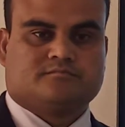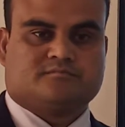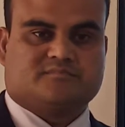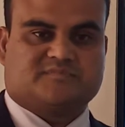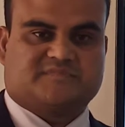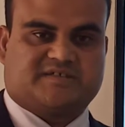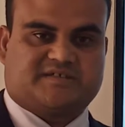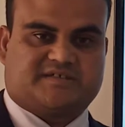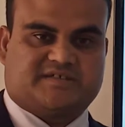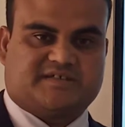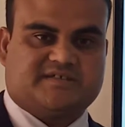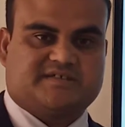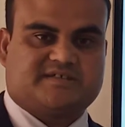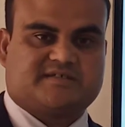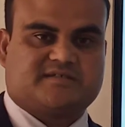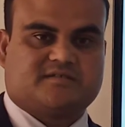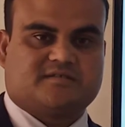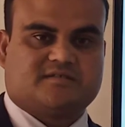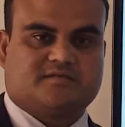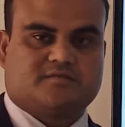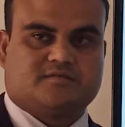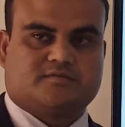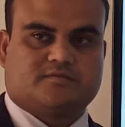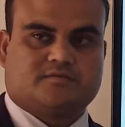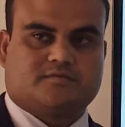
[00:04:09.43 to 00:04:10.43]
That
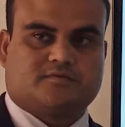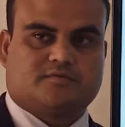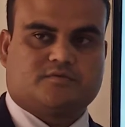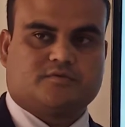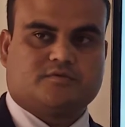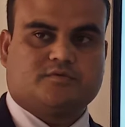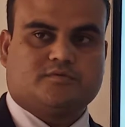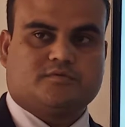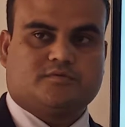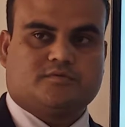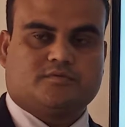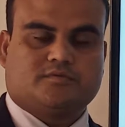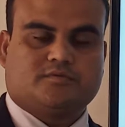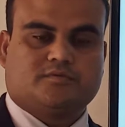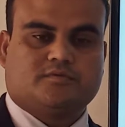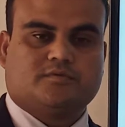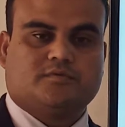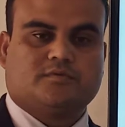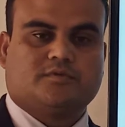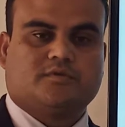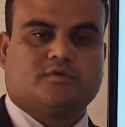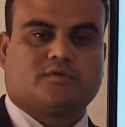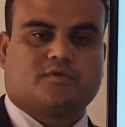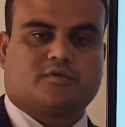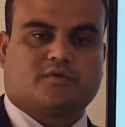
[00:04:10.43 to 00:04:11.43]
is, to
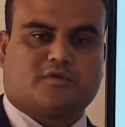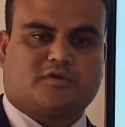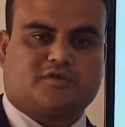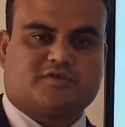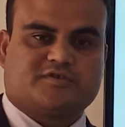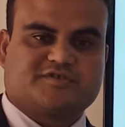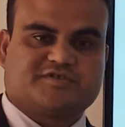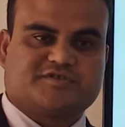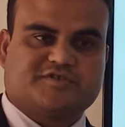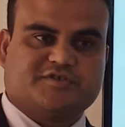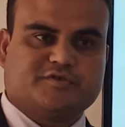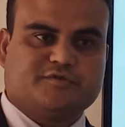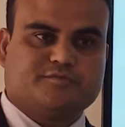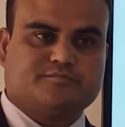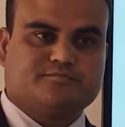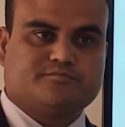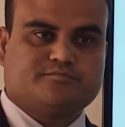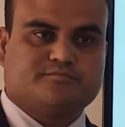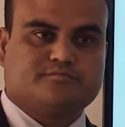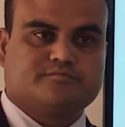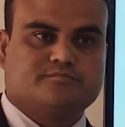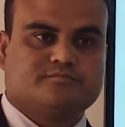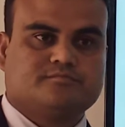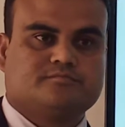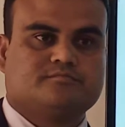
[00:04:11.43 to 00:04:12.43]

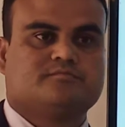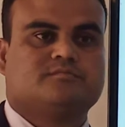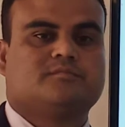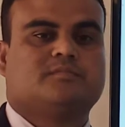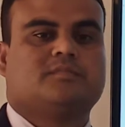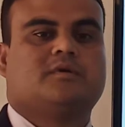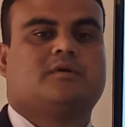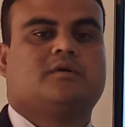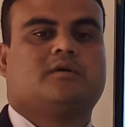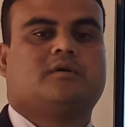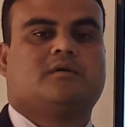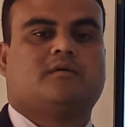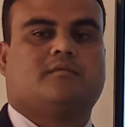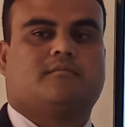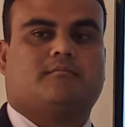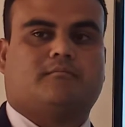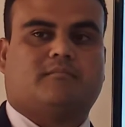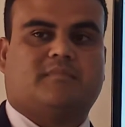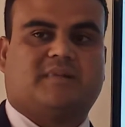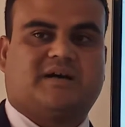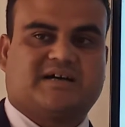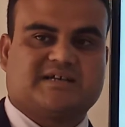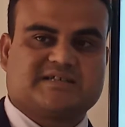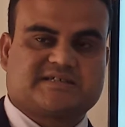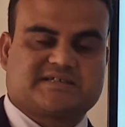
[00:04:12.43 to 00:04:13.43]
consume
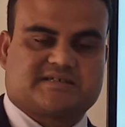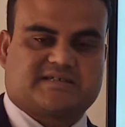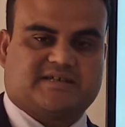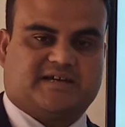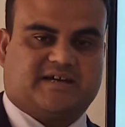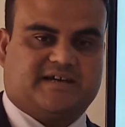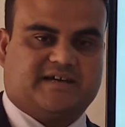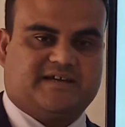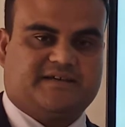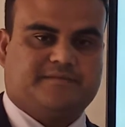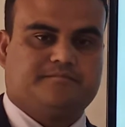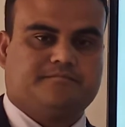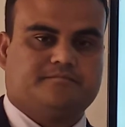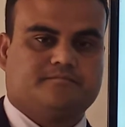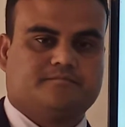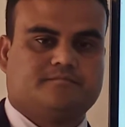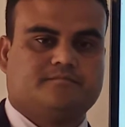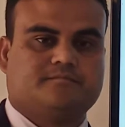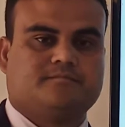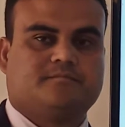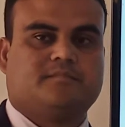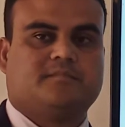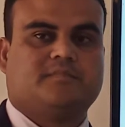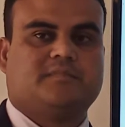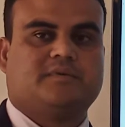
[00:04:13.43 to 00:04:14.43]
much time
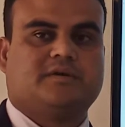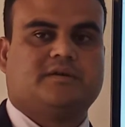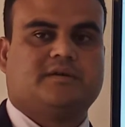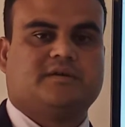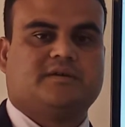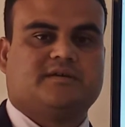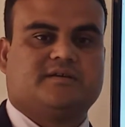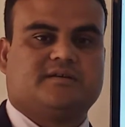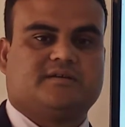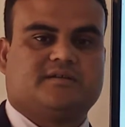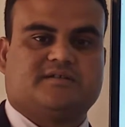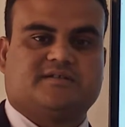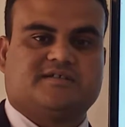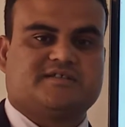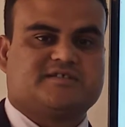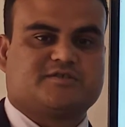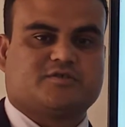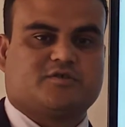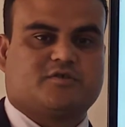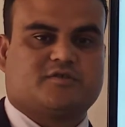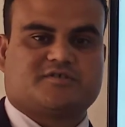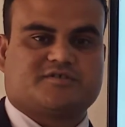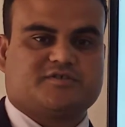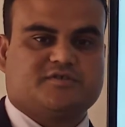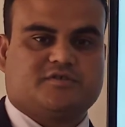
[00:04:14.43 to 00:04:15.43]
is
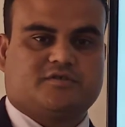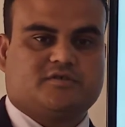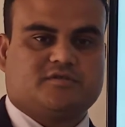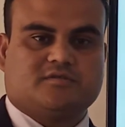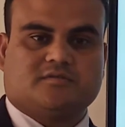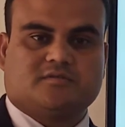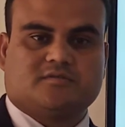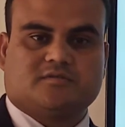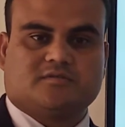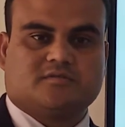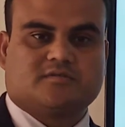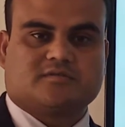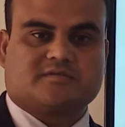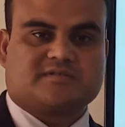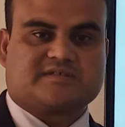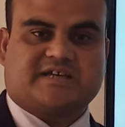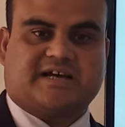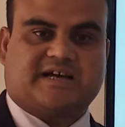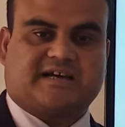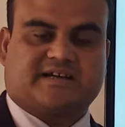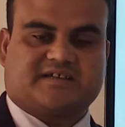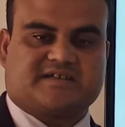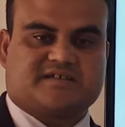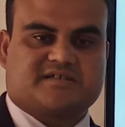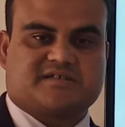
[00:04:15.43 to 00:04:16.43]
not your
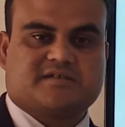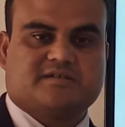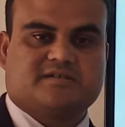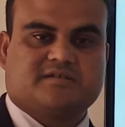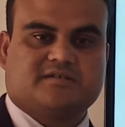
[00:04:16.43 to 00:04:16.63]
target.